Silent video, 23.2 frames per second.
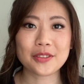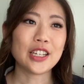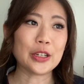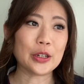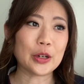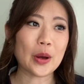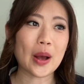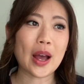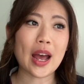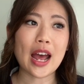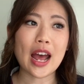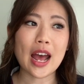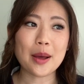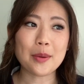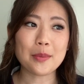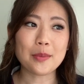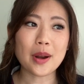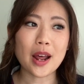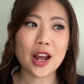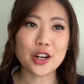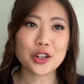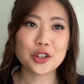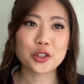You know, I'm
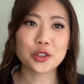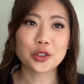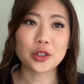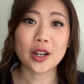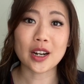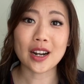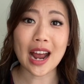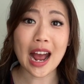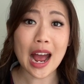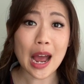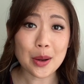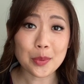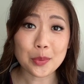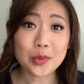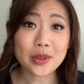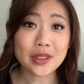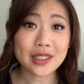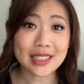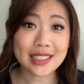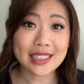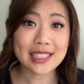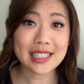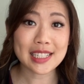not sure I'm
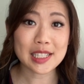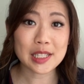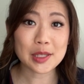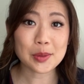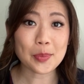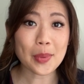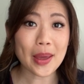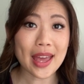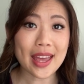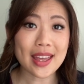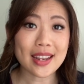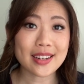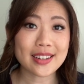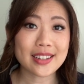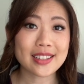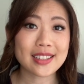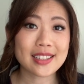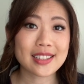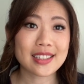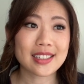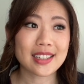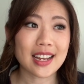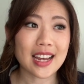willing to
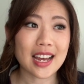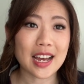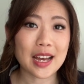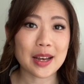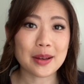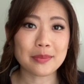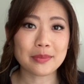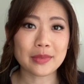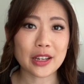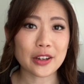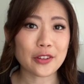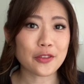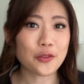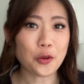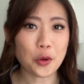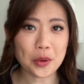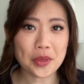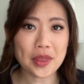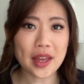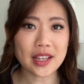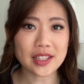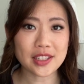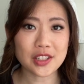spend um, like
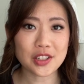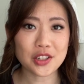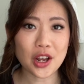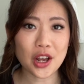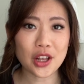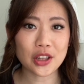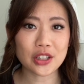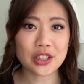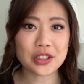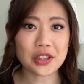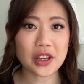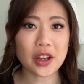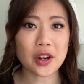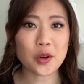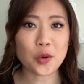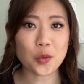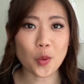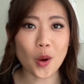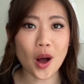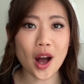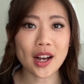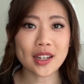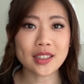$4,000 on a
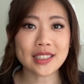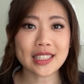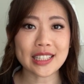WOC,